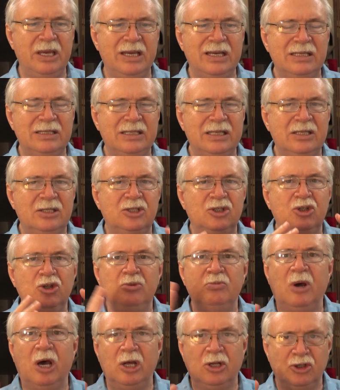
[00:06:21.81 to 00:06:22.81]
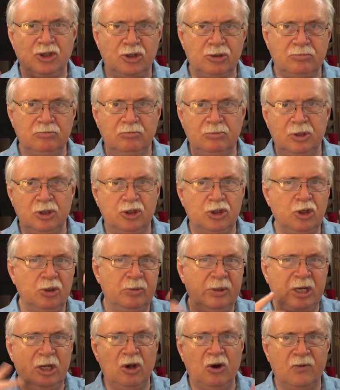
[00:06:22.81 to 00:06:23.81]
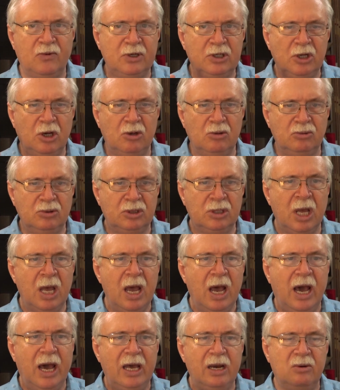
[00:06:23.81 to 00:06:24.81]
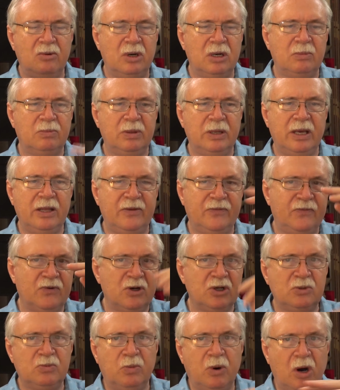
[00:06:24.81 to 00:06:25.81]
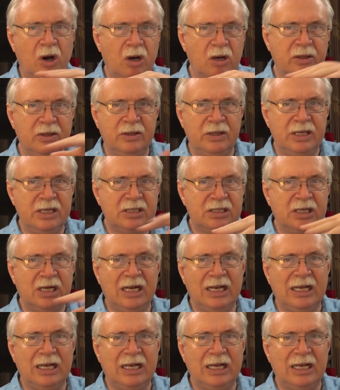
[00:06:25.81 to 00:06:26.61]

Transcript: is it's too much. There's too many overtones. I don't want to play the first part this